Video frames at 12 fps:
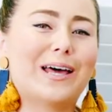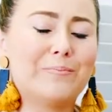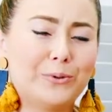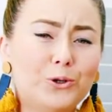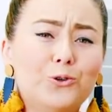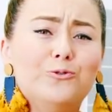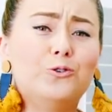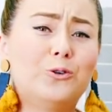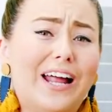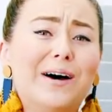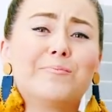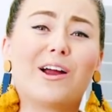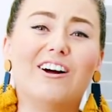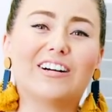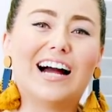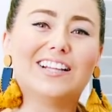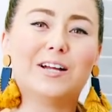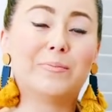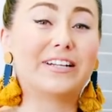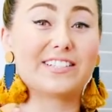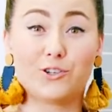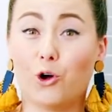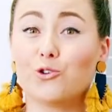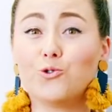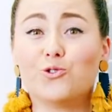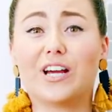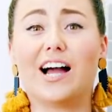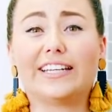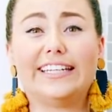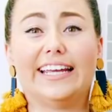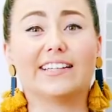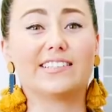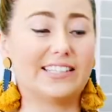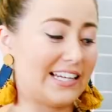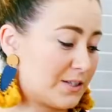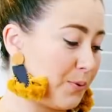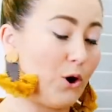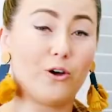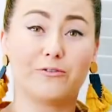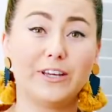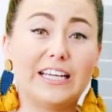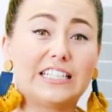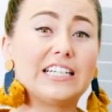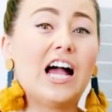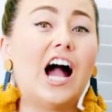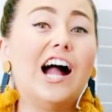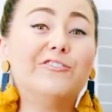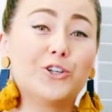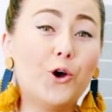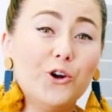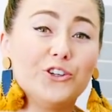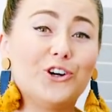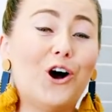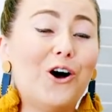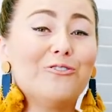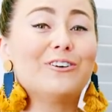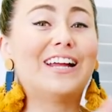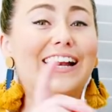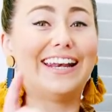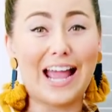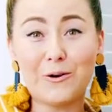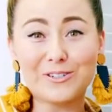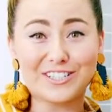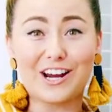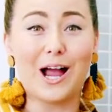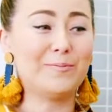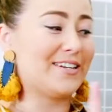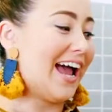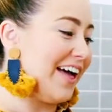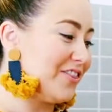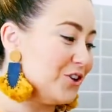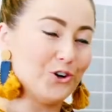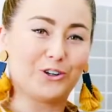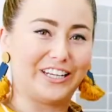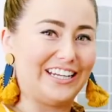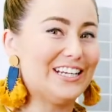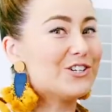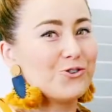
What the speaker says: that beautiful nut brown color, but it's not too dark yet, so that's perfect. I've turned it off. Now it's time to add the gnocchi